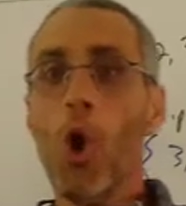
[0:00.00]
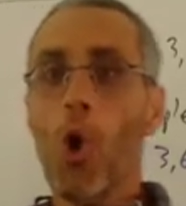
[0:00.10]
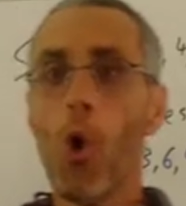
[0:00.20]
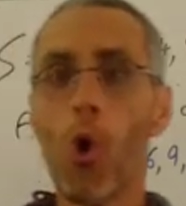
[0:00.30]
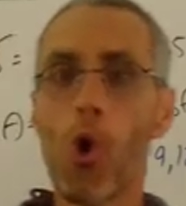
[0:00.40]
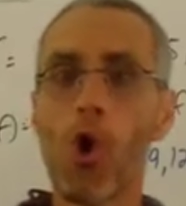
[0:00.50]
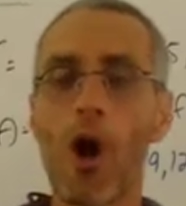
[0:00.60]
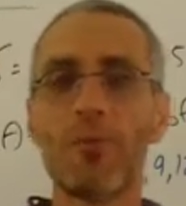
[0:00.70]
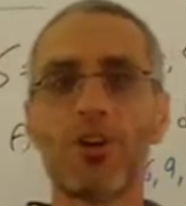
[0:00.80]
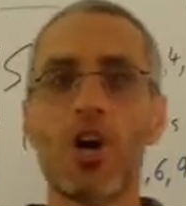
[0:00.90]
Or
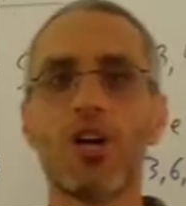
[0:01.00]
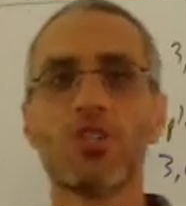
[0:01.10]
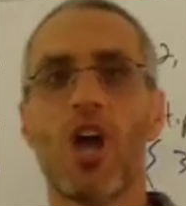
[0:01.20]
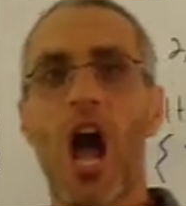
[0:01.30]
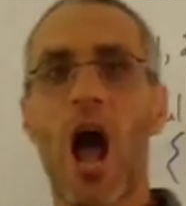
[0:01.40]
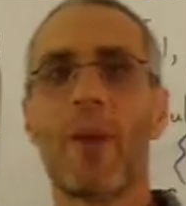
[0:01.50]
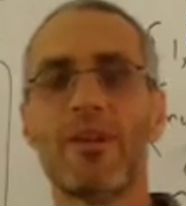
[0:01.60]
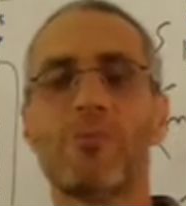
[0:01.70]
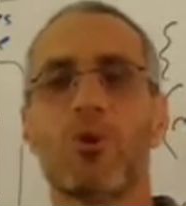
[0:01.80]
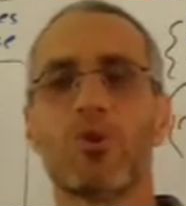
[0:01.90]
I'm going to ask you how many
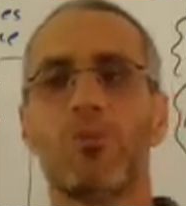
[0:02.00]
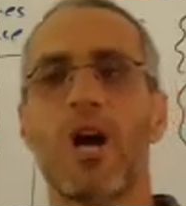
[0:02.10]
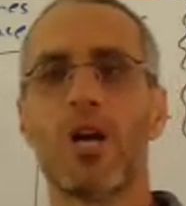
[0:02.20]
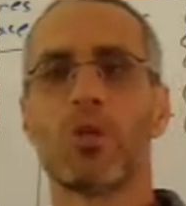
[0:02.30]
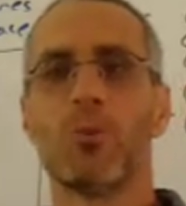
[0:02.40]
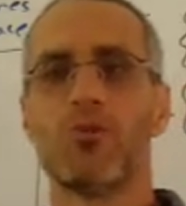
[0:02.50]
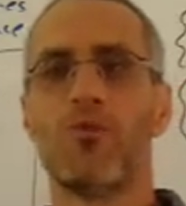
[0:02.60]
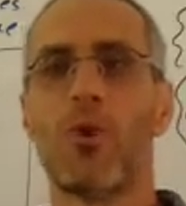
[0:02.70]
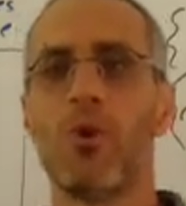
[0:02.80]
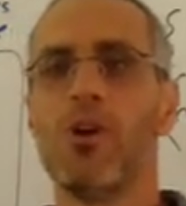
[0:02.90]
possible outcomes
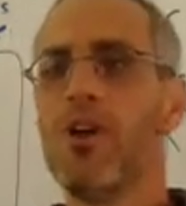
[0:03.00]
for